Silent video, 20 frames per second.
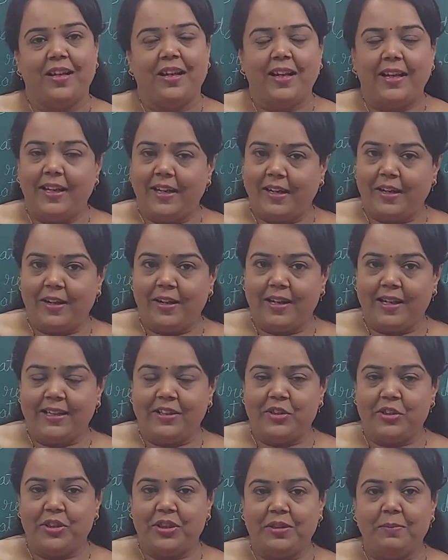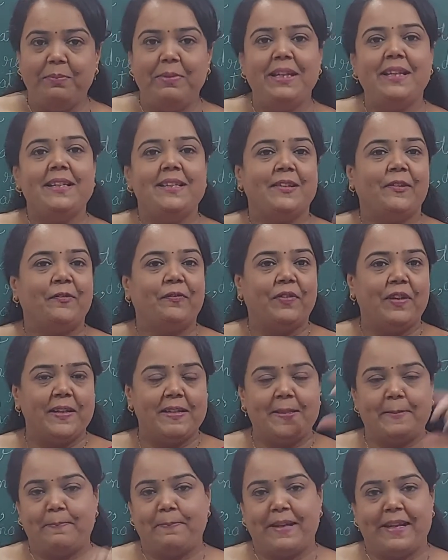Introduction means the
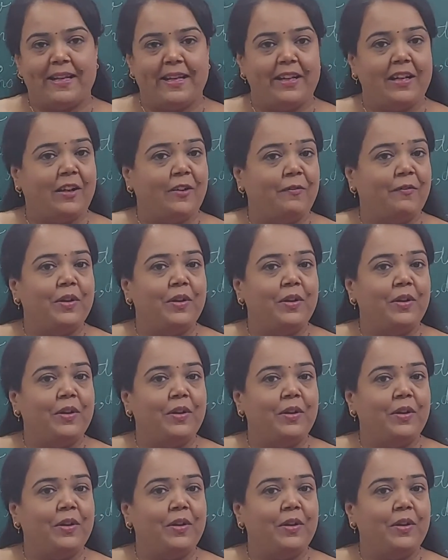first paragraph.